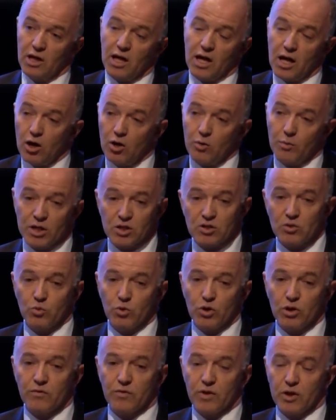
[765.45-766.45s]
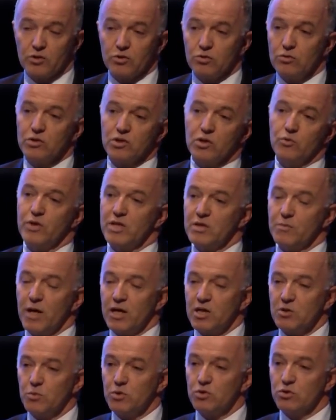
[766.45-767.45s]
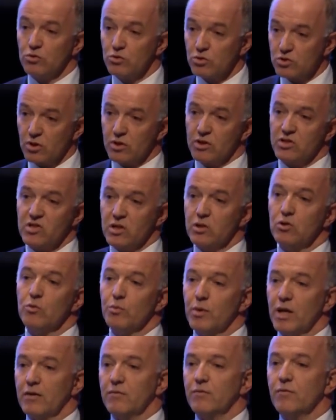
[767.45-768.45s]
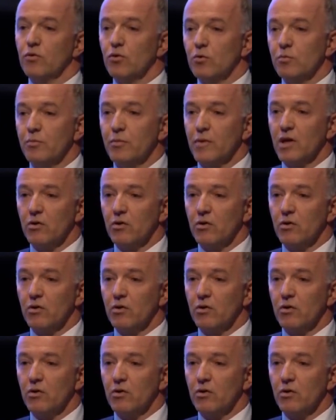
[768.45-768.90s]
a whole bunch of workflow tools and risk management tools on a single platform.